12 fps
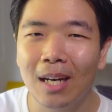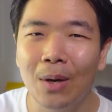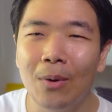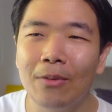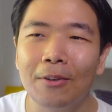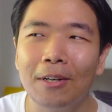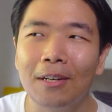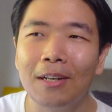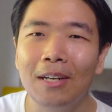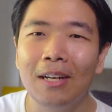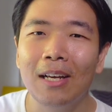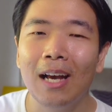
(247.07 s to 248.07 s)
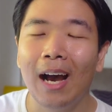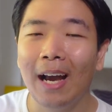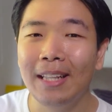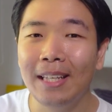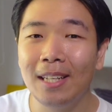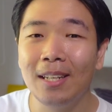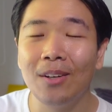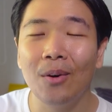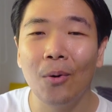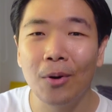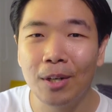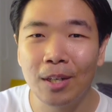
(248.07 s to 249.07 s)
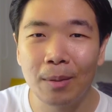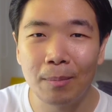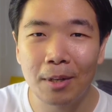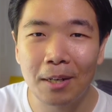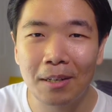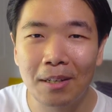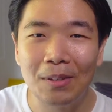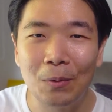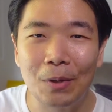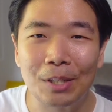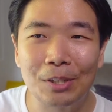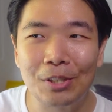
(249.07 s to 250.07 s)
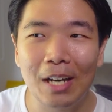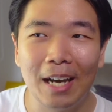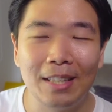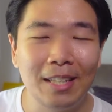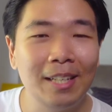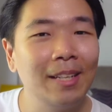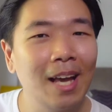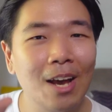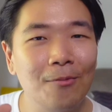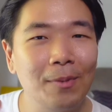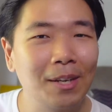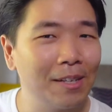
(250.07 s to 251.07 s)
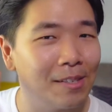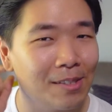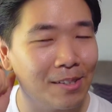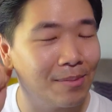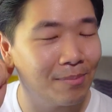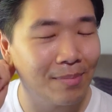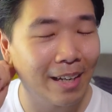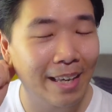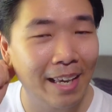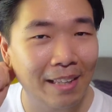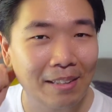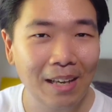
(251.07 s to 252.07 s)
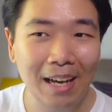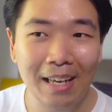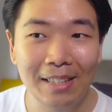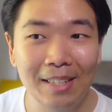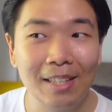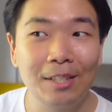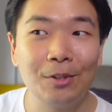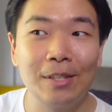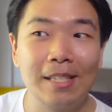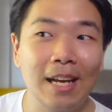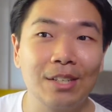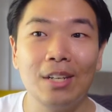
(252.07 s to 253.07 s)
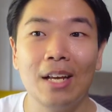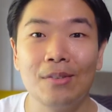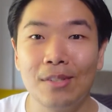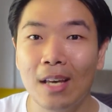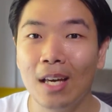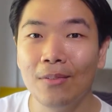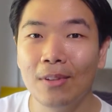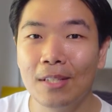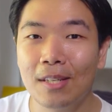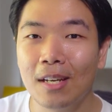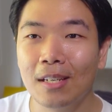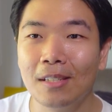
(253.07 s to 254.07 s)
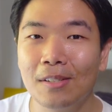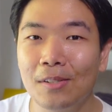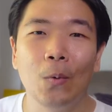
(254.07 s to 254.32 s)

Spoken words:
However, I needed an order number, which I didn't have because, again, I did the transaction outside of Lazada's.